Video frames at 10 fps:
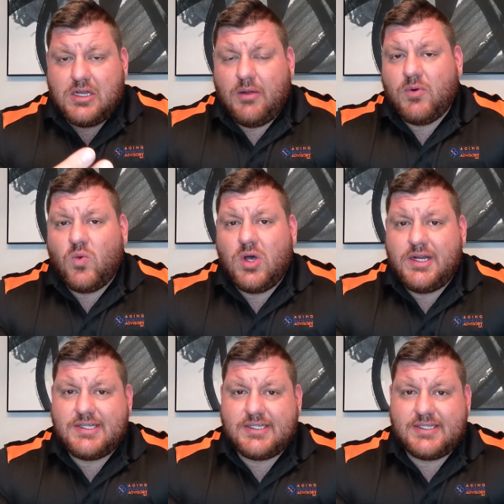Number
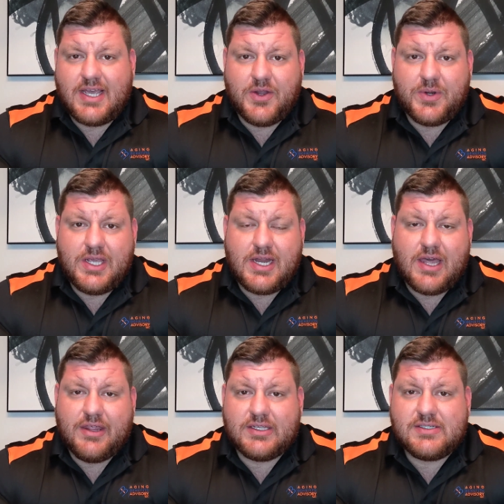one is integrity and
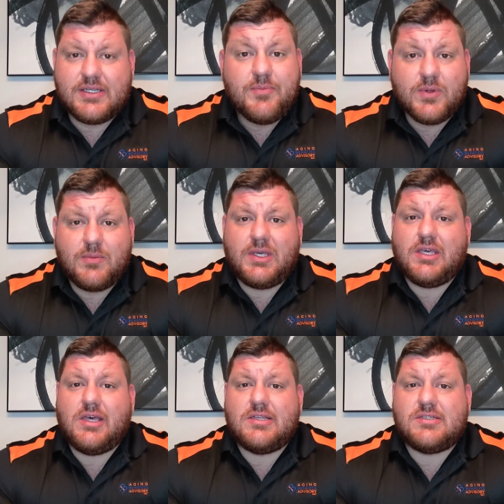ethics, simply
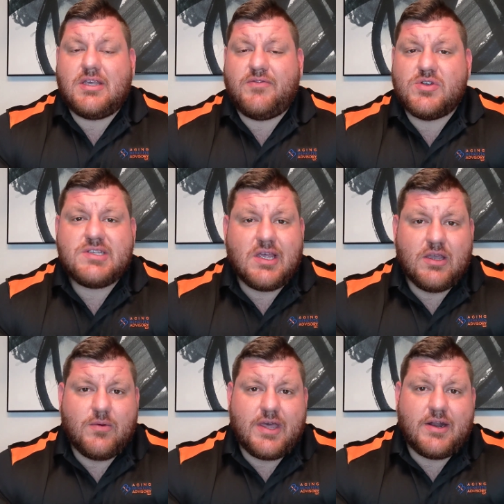because if you're
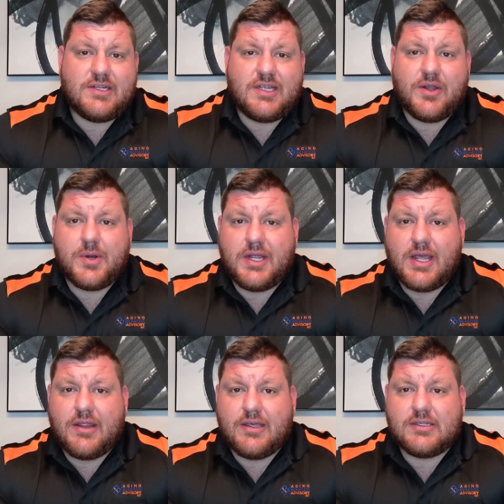selling without integrity and
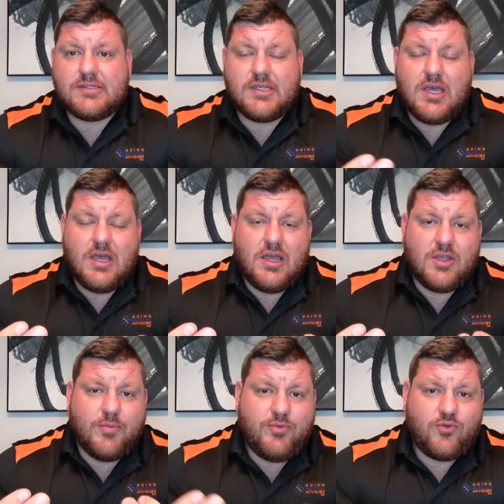ethics,
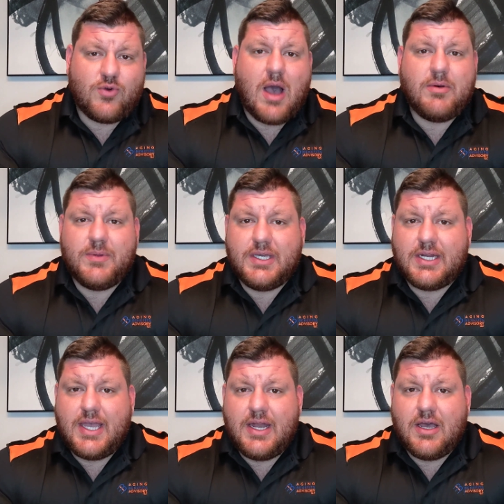you're probably
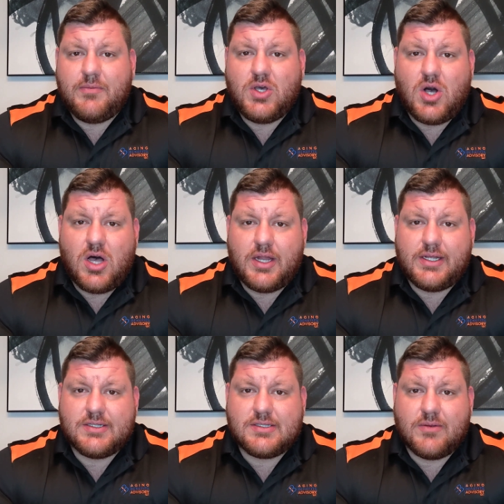going to end up
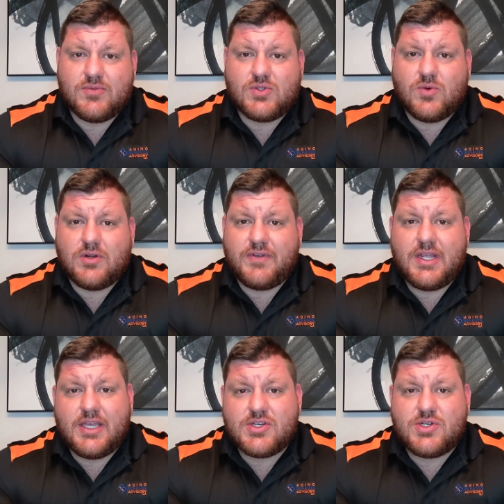caught in some sort of an
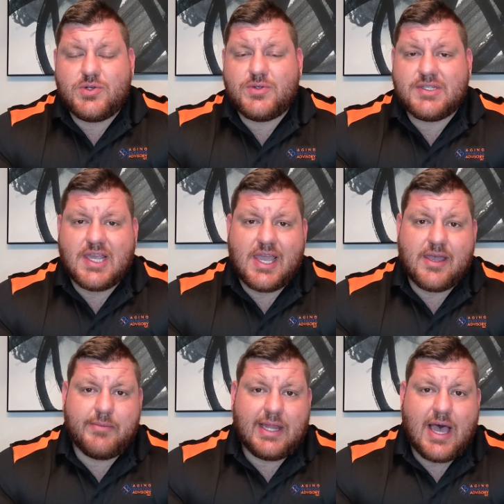issue,
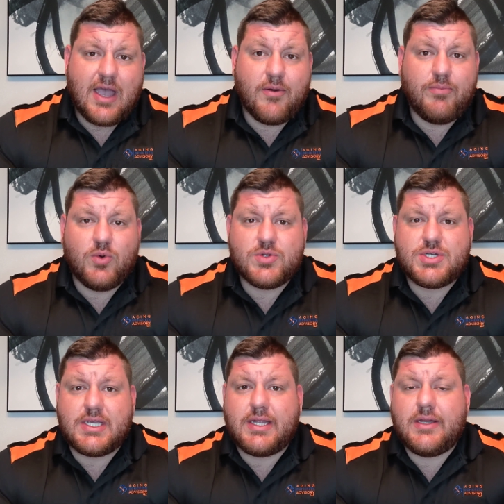scam, lie, or
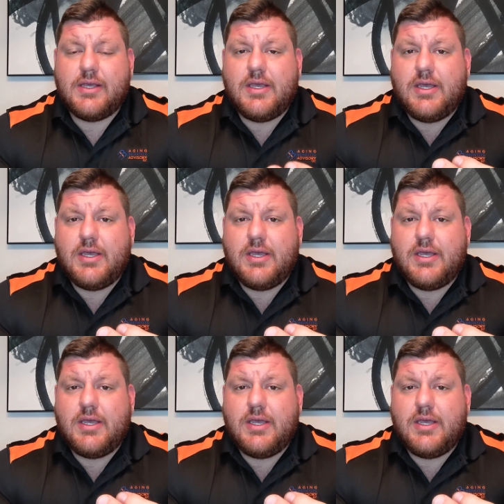bullshit.